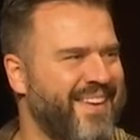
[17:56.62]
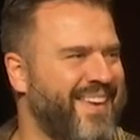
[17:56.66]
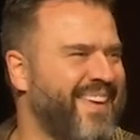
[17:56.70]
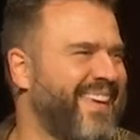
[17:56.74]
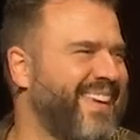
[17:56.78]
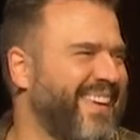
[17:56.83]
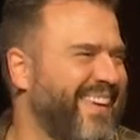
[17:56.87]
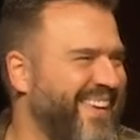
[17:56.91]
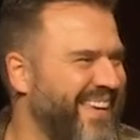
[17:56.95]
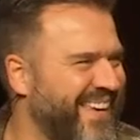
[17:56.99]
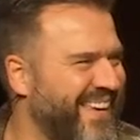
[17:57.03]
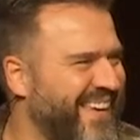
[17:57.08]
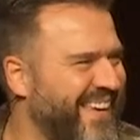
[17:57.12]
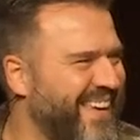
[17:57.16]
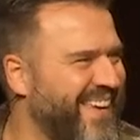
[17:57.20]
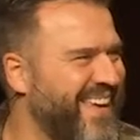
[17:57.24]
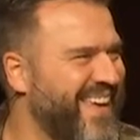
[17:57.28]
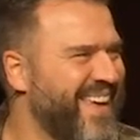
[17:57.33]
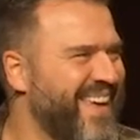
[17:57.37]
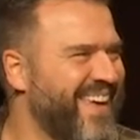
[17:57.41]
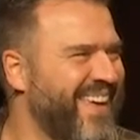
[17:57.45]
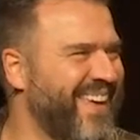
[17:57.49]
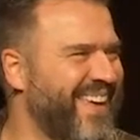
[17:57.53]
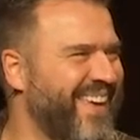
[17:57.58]
Do
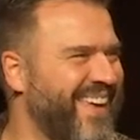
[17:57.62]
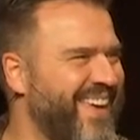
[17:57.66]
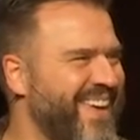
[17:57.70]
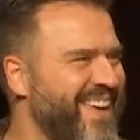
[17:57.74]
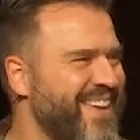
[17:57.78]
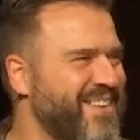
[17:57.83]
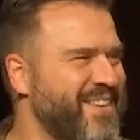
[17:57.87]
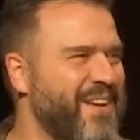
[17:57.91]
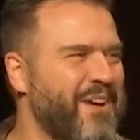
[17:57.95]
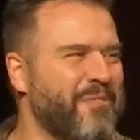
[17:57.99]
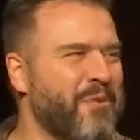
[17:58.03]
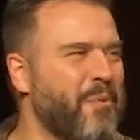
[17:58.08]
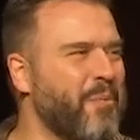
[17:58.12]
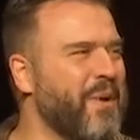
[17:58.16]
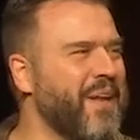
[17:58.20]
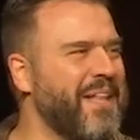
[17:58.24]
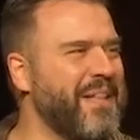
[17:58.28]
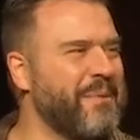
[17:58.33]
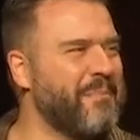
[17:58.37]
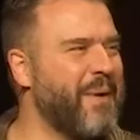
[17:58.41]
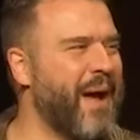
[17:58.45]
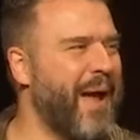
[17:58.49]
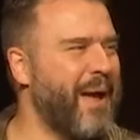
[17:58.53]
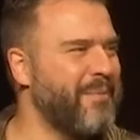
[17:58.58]
you ever read
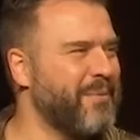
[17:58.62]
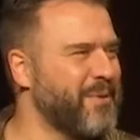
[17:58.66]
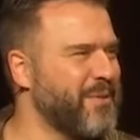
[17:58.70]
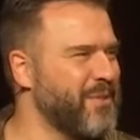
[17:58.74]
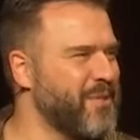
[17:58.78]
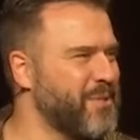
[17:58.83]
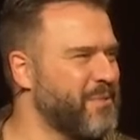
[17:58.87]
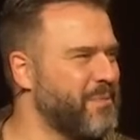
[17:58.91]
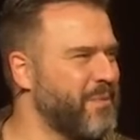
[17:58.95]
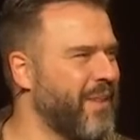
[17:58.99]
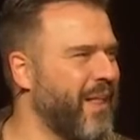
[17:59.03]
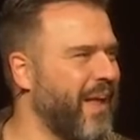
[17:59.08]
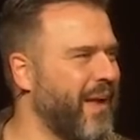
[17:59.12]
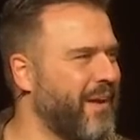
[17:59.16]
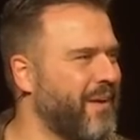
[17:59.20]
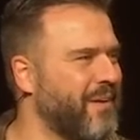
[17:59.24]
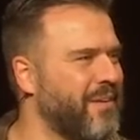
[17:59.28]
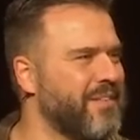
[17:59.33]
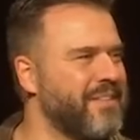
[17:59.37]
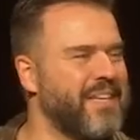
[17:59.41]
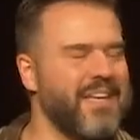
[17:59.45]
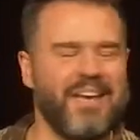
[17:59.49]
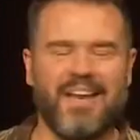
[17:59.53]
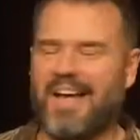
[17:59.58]
the Bible and just be like,
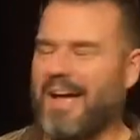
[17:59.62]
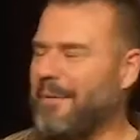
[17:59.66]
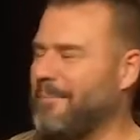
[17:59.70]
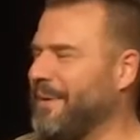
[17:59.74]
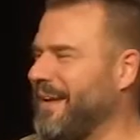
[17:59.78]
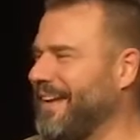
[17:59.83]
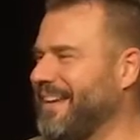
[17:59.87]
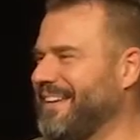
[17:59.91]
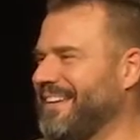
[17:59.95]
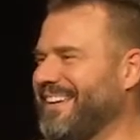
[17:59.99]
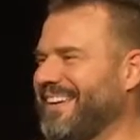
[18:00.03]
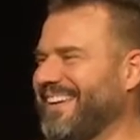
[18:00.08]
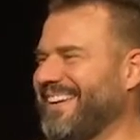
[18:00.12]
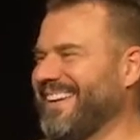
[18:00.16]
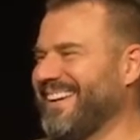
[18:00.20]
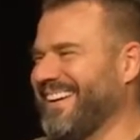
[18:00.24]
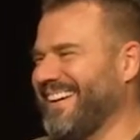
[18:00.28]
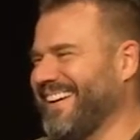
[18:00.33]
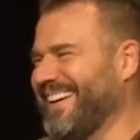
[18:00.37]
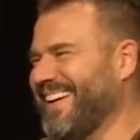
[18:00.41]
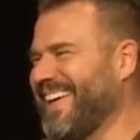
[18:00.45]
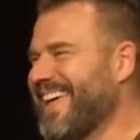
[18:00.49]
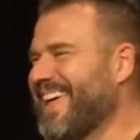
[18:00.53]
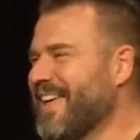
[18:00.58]

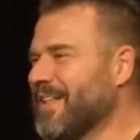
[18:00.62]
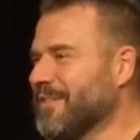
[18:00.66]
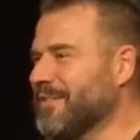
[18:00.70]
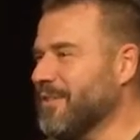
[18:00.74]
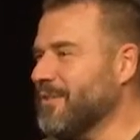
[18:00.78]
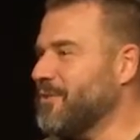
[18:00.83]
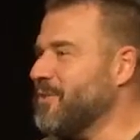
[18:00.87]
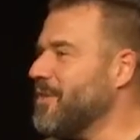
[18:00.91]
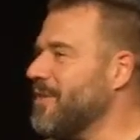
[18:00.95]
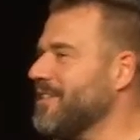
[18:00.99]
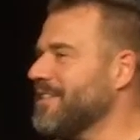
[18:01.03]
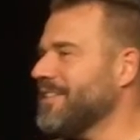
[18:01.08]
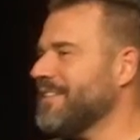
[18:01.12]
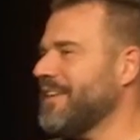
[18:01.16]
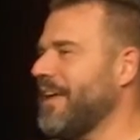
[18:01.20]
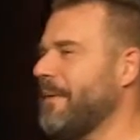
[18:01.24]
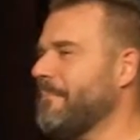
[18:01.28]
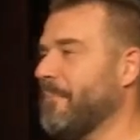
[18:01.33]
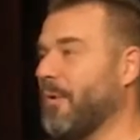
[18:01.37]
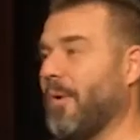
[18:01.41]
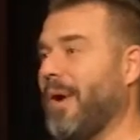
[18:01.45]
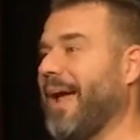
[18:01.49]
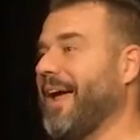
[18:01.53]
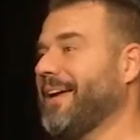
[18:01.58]
does Jesus have
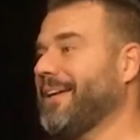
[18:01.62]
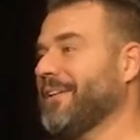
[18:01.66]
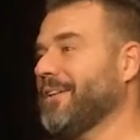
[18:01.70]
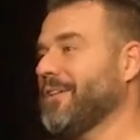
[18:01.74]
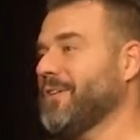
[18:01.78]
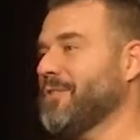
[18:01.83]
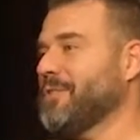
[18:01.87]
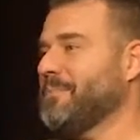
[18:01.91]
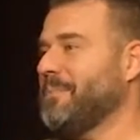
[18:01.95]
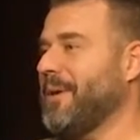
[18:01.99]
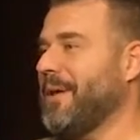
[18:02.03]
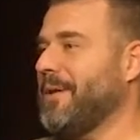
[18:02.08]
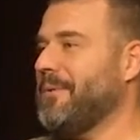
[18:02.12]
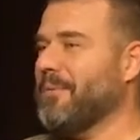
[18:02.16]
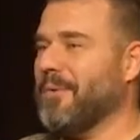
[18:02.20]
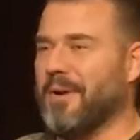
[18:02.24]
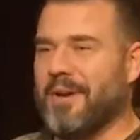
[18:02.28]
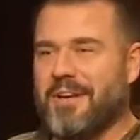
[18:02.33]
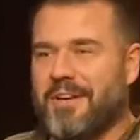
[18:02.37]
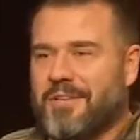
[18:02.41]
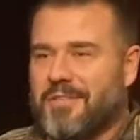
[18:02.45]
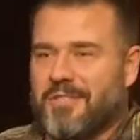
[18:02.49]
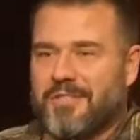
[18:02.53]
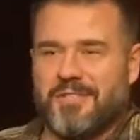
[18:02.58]
miraculous spit where
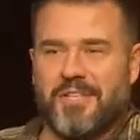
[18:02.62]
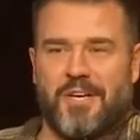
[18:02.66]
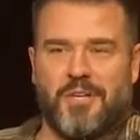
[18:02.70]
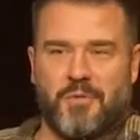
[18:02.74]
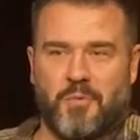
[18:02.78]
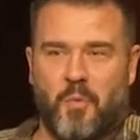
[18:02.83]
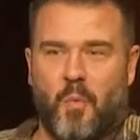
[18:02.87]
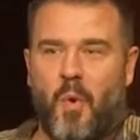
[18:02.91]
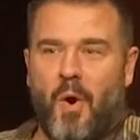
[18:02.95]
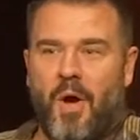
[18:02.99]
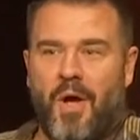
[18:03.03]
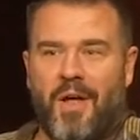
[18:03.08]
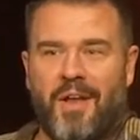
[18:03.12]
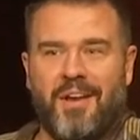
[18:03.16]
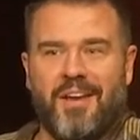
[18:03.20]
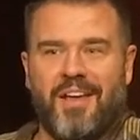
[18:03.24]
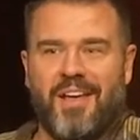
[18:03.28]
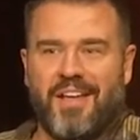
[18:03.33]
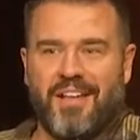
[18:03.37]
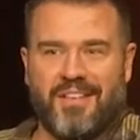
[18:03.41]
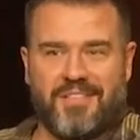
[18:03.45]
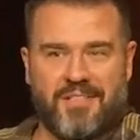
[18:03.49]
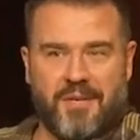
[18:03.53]
he just does one and